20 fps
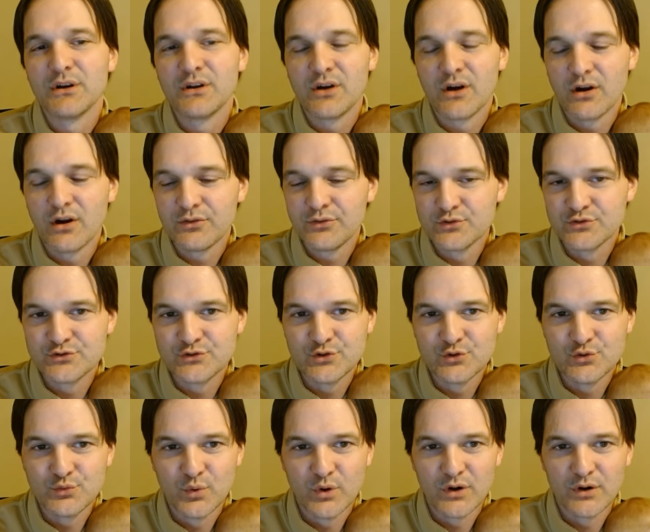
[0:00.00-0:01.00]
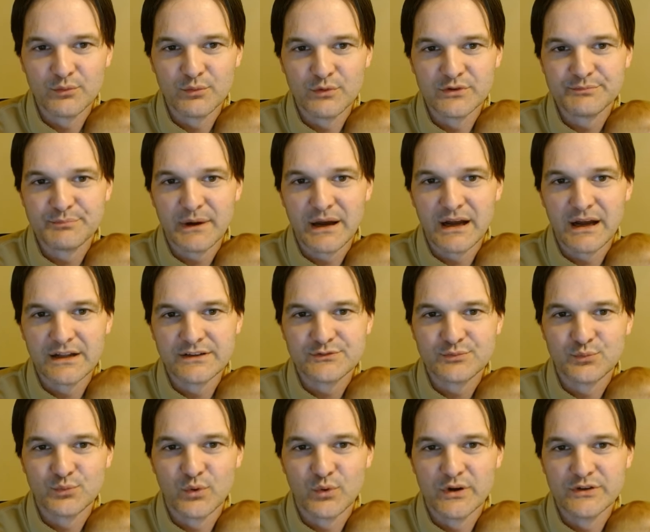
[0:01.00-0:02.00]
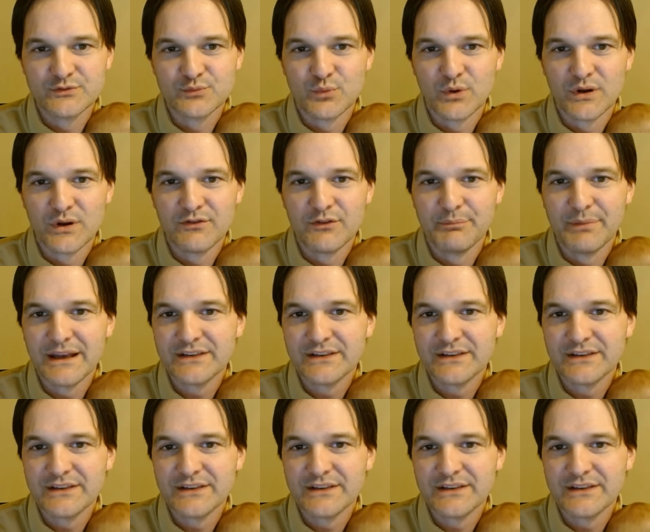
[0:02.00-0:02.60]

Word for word: MacArthur's two word response was one of the